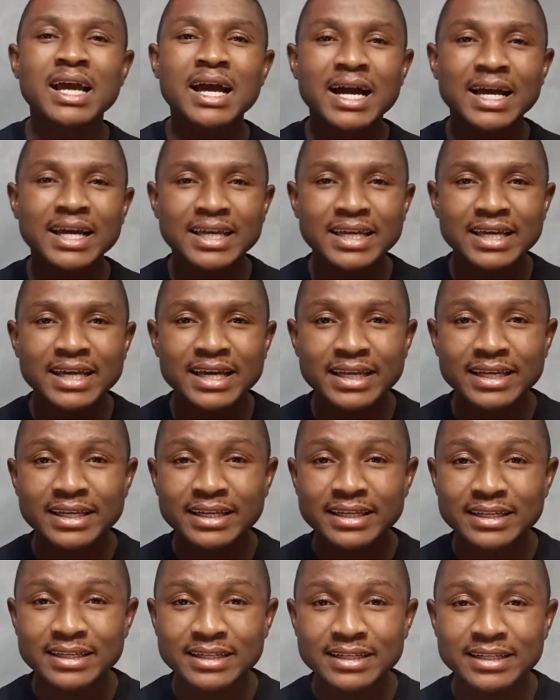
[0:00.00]
and get
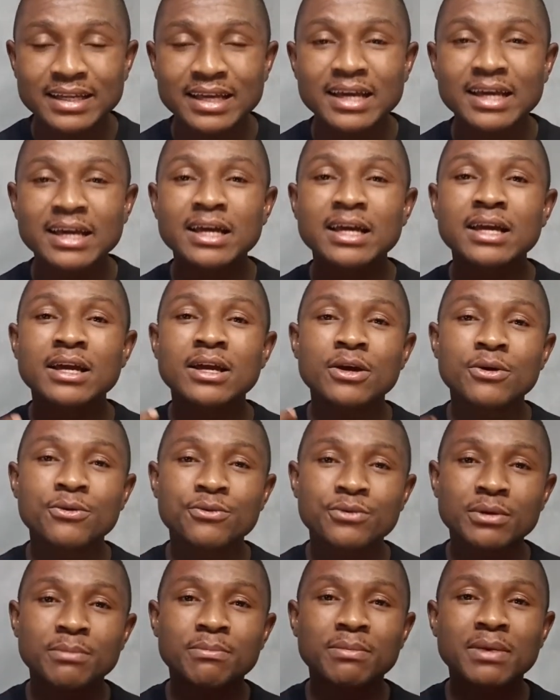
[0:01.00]
the
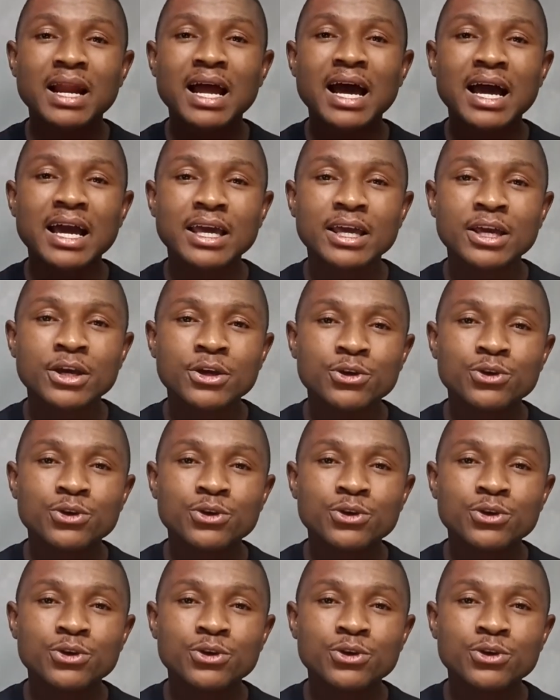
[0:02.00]
reply,